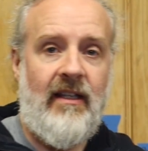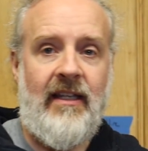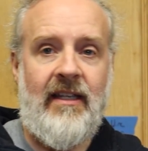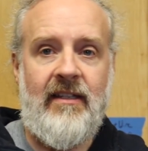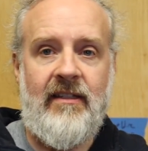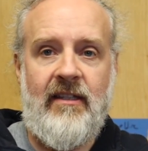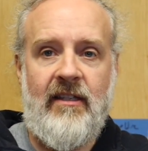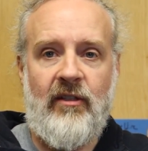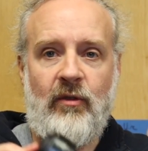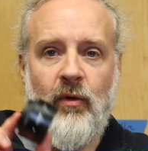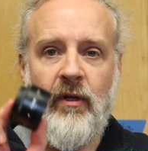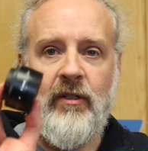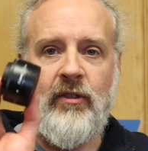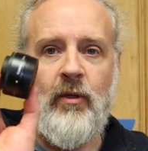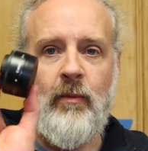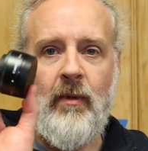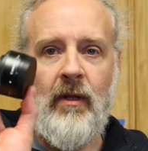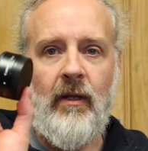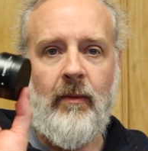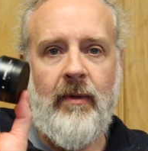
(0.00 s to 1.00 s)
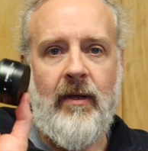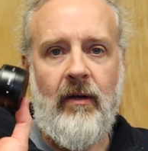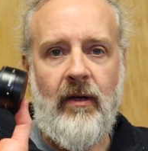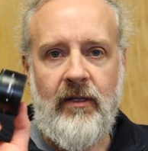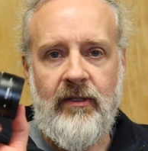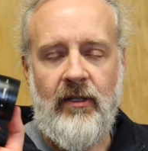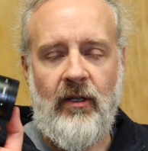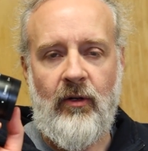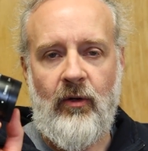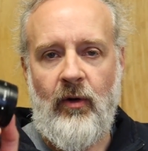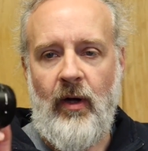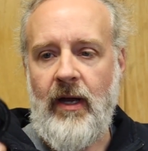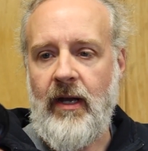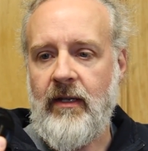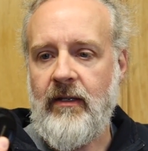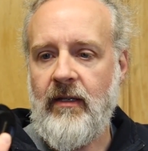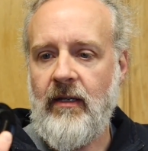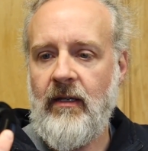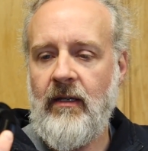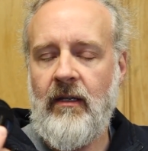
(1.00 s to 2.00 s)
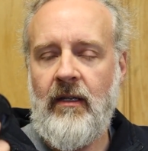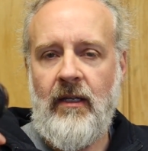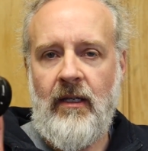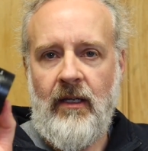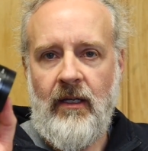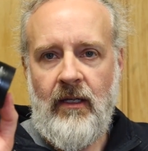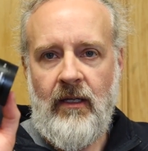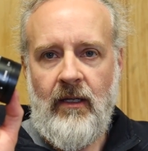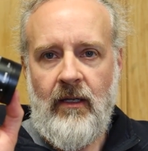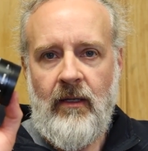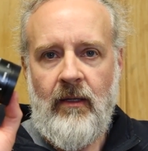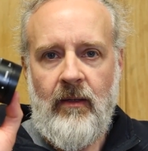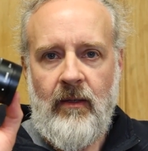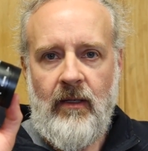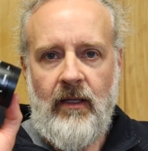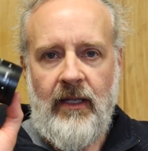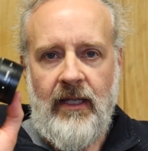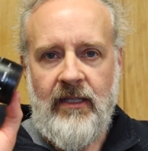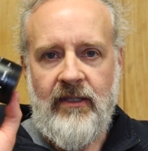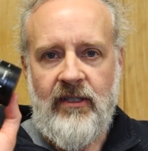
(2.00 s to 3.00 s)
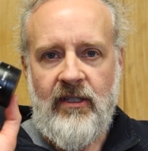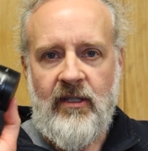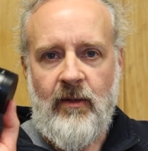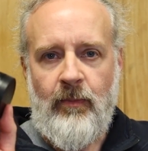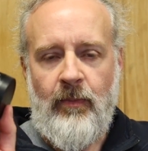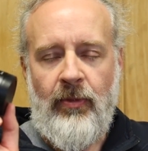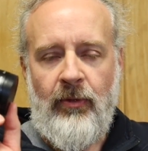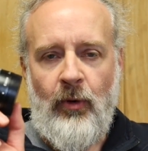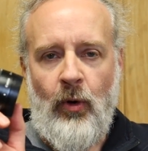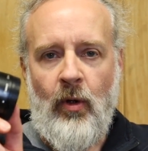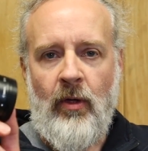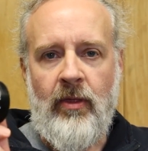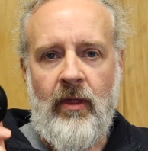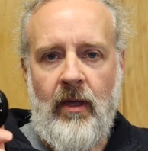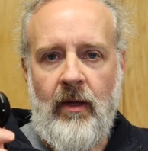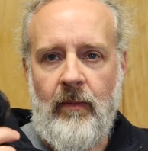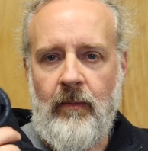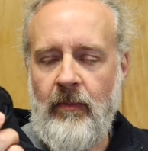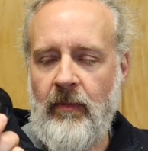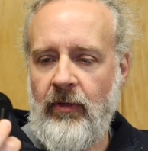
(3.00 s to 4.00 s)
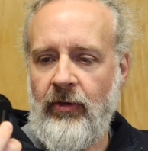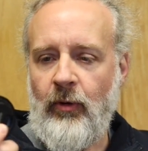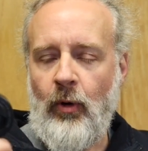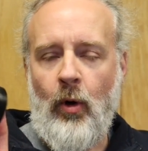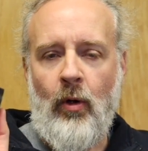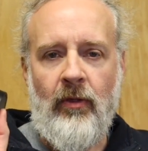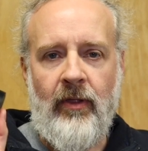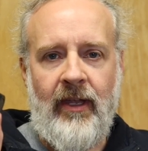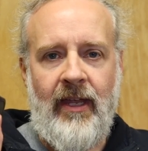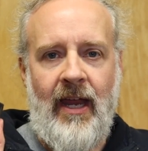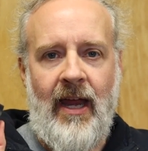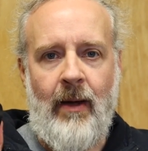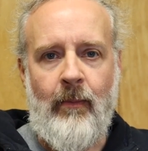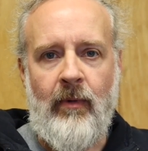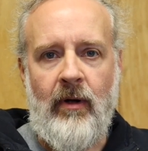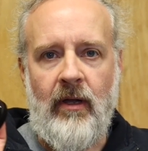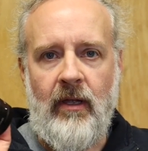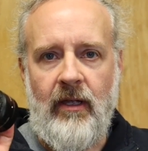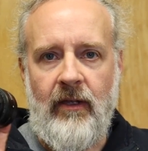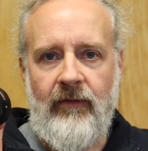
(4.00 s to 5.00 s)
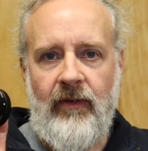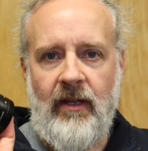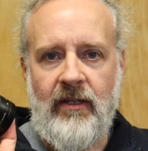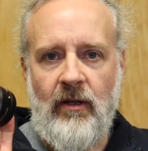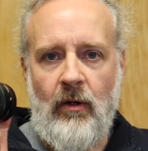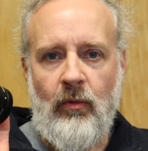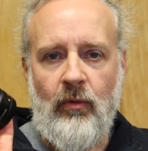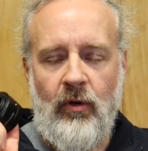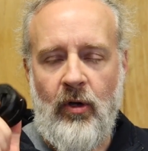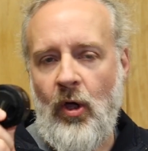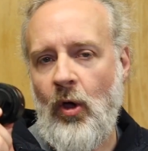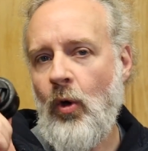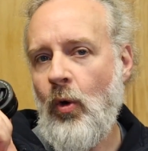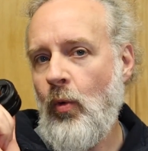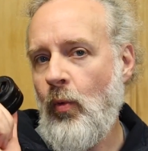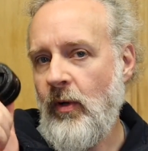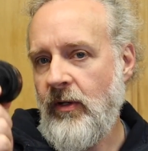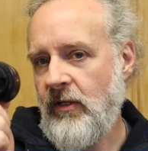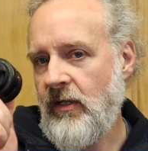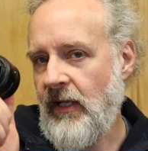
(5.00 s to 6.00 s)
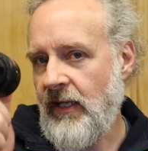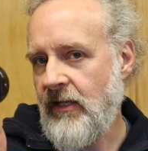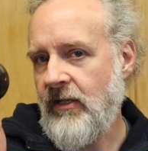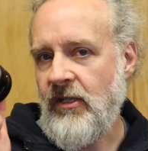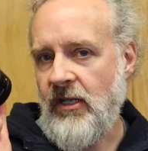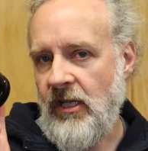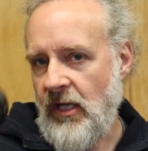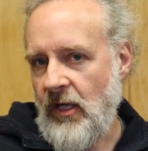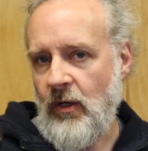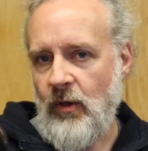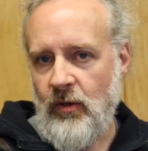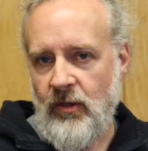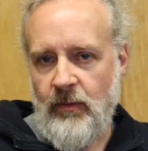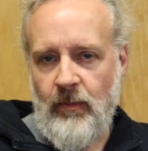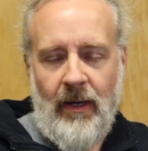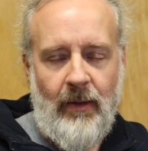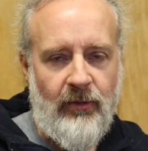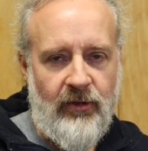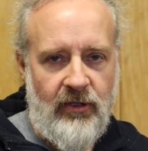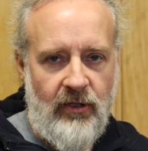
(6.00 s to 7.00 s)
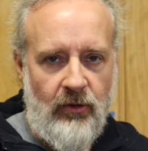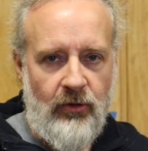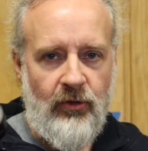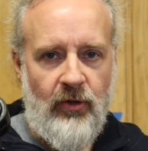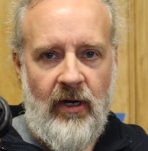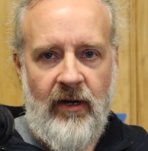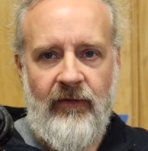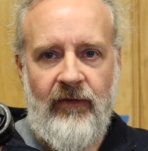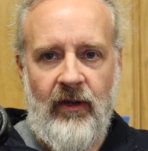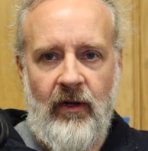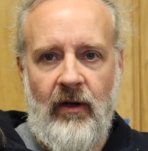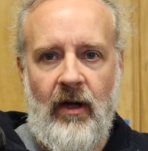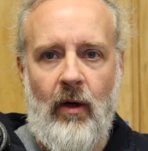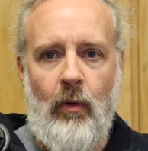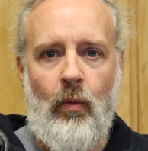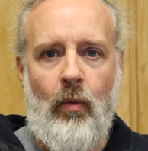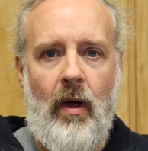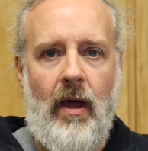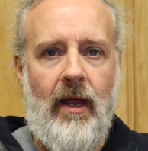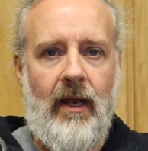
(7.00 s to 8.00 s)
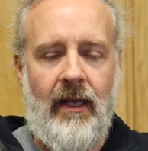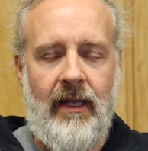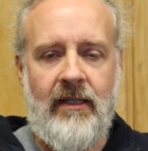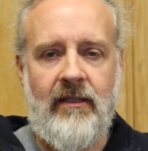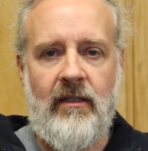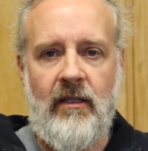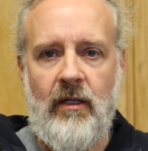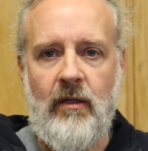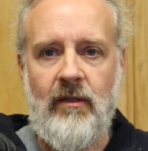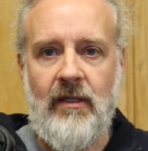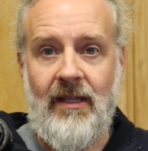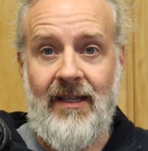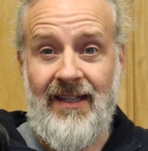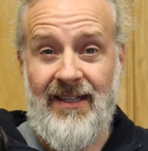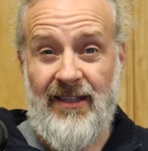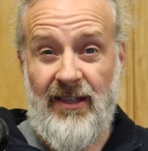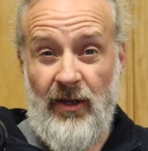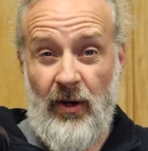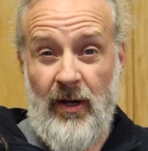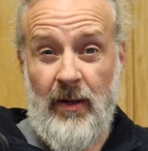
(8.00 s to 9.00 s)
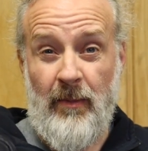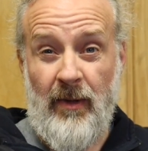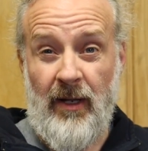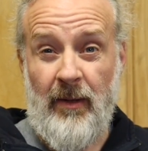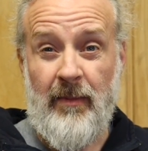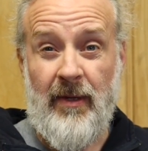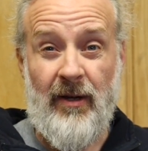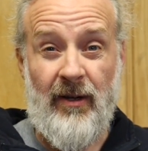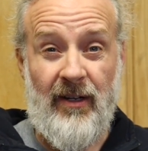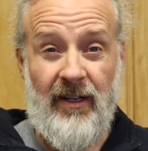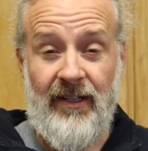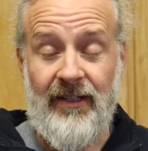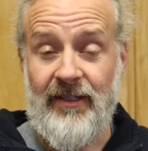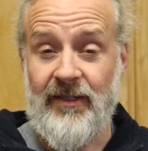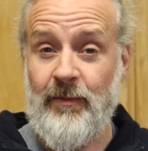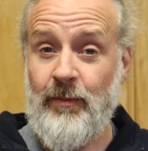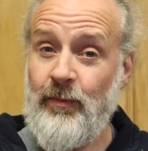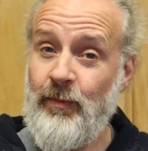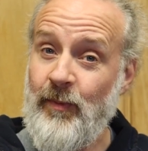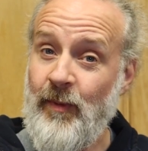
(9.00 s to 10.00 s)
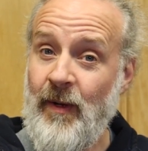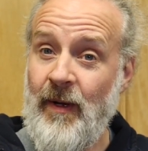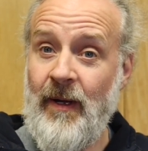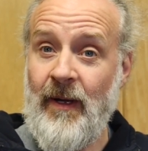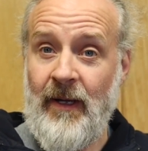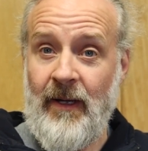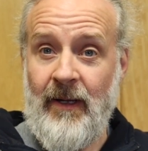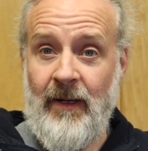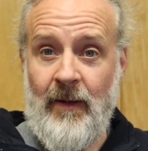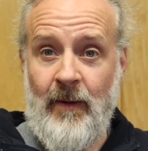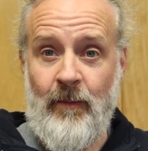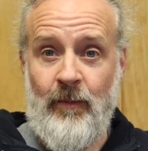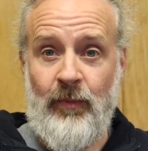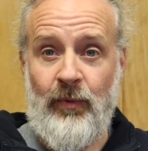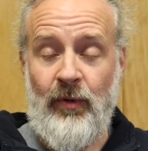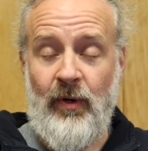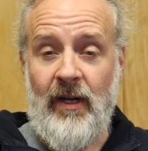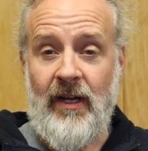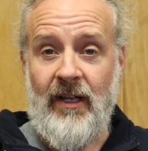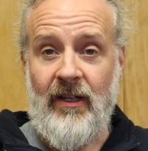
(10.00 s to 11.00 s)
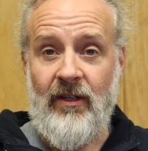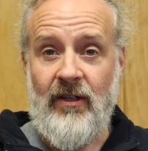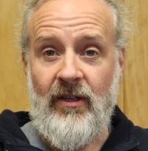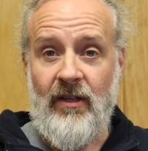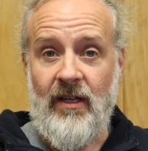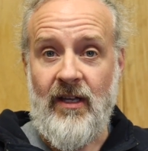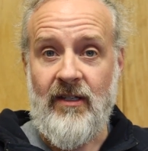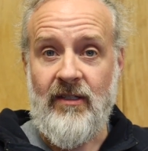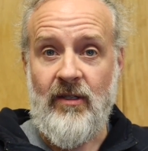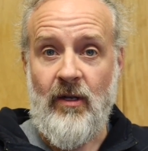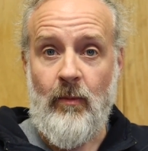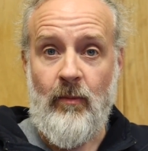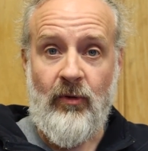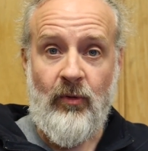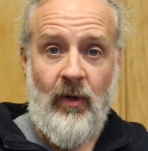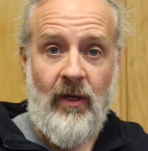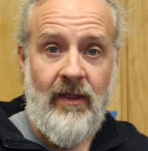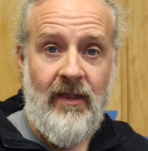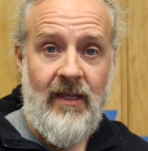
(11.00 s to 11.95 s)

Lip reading: lens, this 22 millimeter, is a great lens just to throw in the camera if I don't know which lens to use. But I'm still trying to figure out what lens to use. And this 30 millimeter looks pretty good. So between